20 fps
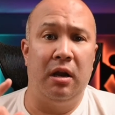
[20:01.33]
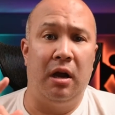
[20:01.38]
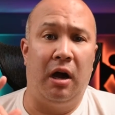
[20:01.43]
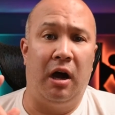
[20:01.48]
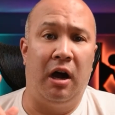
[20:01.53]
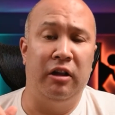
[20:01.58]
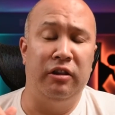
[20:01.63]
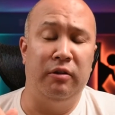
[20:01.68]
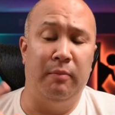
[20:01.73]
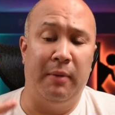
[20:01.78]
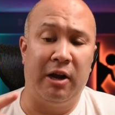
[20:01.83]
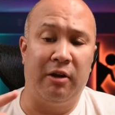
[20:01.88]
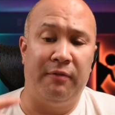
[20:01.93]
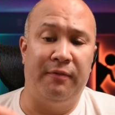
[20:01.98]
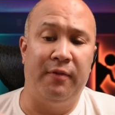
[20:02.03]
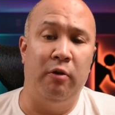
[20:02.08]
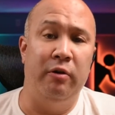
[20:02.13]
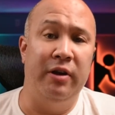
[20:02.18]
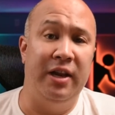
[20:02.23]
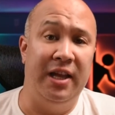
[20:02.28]
on the
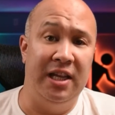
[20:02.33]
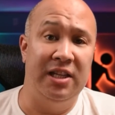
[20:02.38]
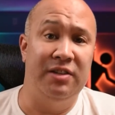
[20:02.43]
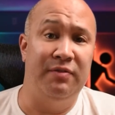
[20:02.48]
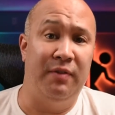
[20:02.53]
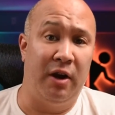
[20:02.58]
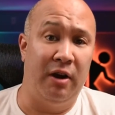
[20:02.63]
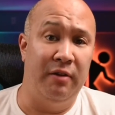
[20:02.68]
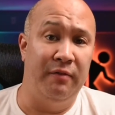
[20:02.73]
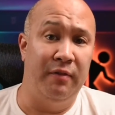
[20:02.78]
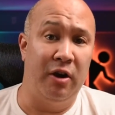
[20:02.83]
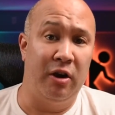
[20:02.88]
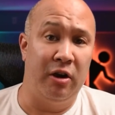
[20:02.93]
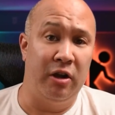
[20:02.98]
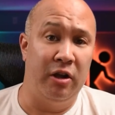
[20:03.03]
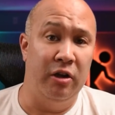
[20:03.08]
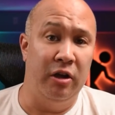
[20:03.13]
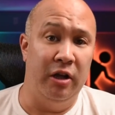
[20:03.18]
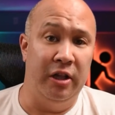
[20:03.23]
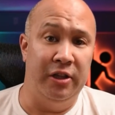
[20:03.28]
microphone is very, very
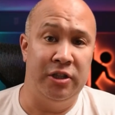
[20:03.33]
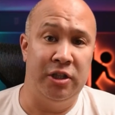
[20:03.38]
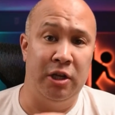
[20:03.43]
good.